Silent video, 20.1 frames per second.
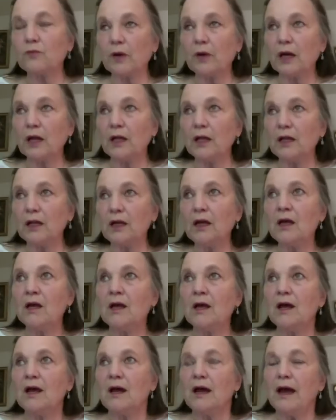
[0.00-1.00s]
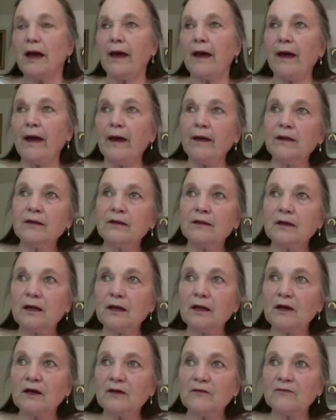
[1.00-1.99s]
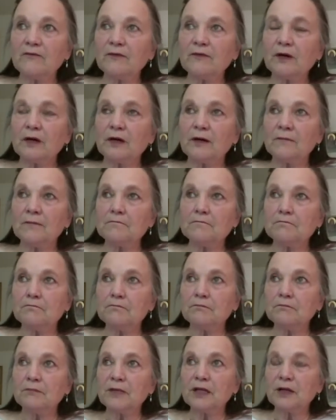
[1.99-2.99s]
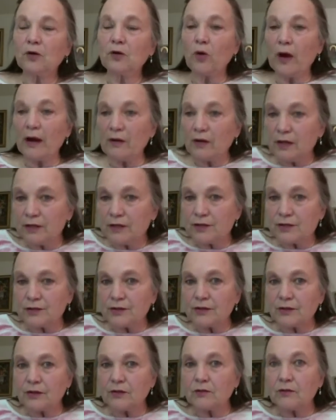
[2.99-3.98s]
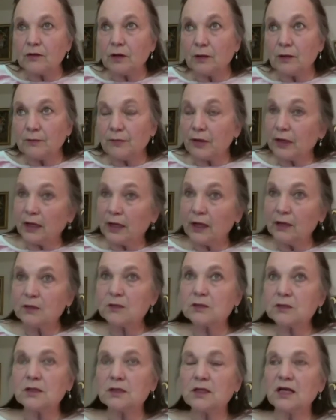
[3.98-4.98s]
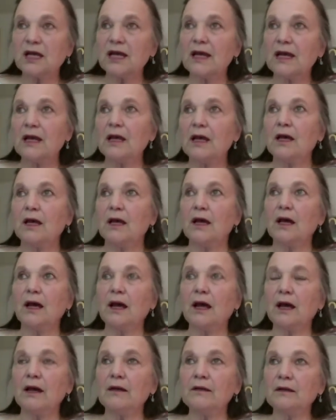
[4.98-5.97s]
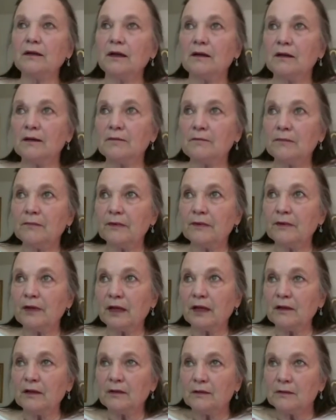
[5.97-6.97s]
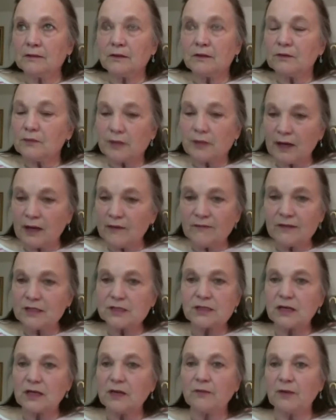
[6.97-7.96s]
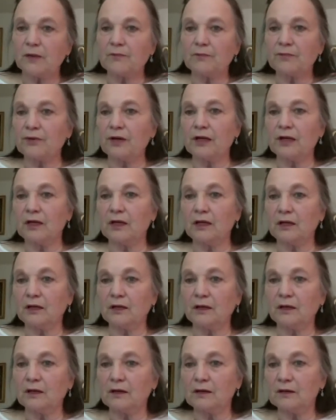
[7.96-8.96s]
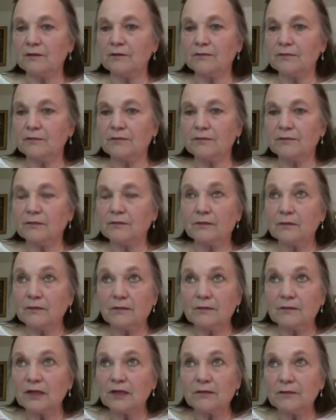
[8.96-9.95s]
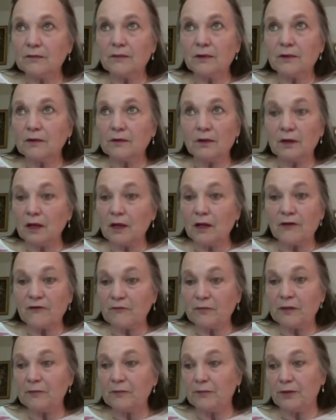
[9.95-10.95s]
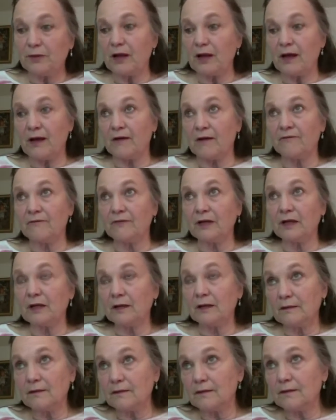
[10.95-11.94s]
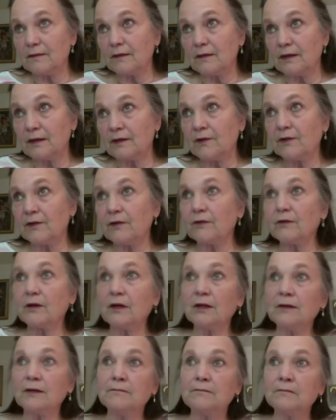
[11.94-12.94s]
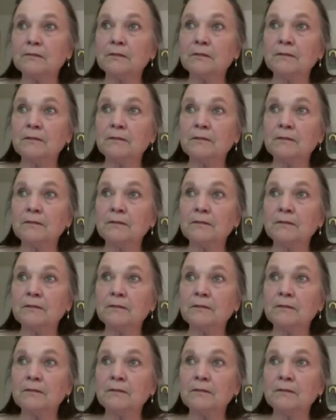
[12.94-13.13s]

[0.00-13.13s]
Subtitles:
well, and have inquired into their upbringings, and they don't have the same upbringing that a lot of people have. They are